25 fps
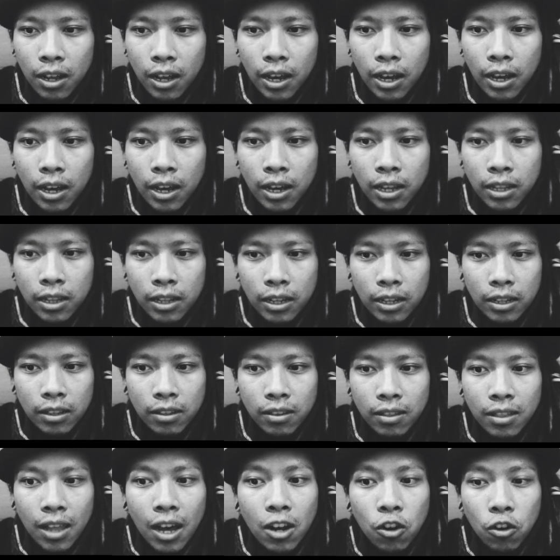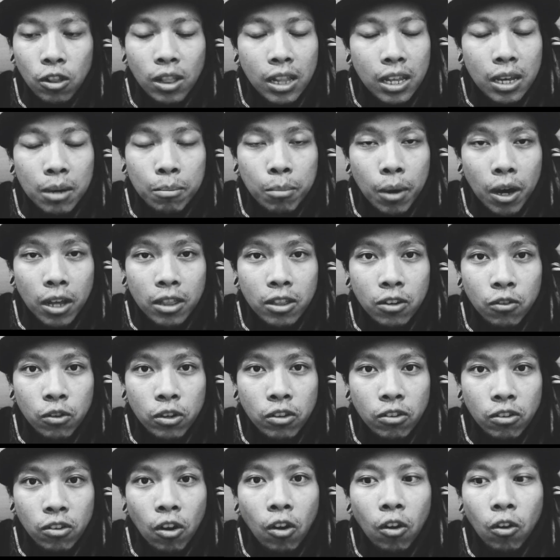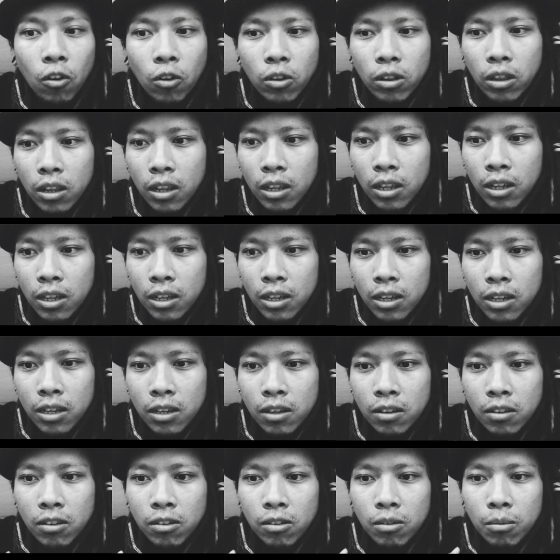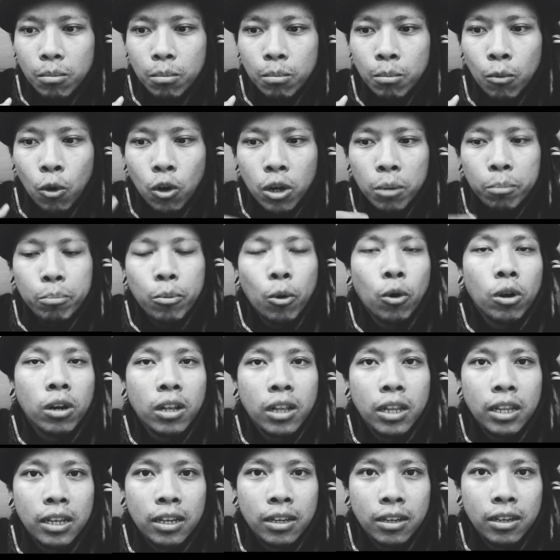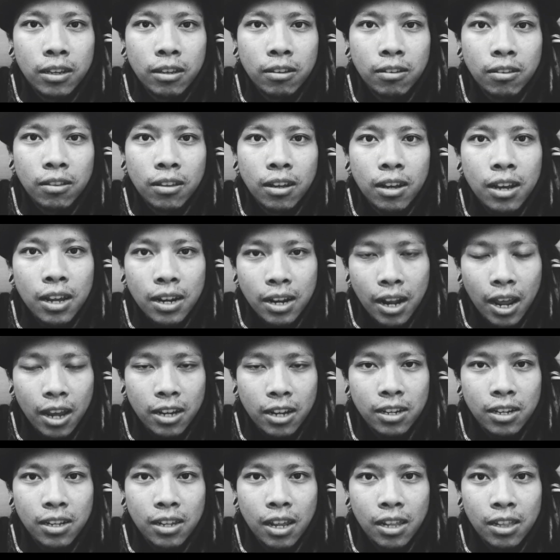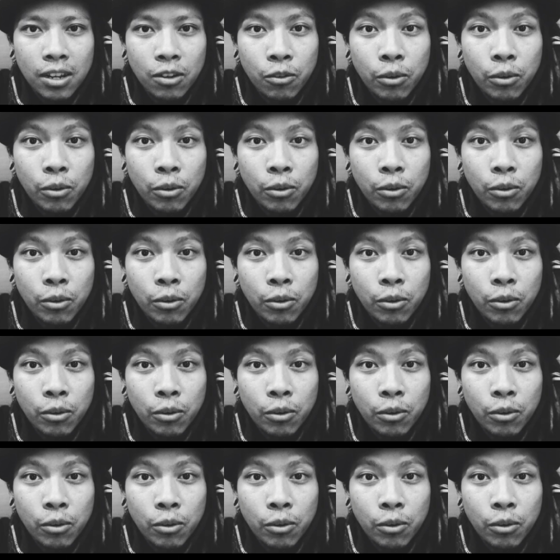And it's not only about the result, because more importantly is the connection and the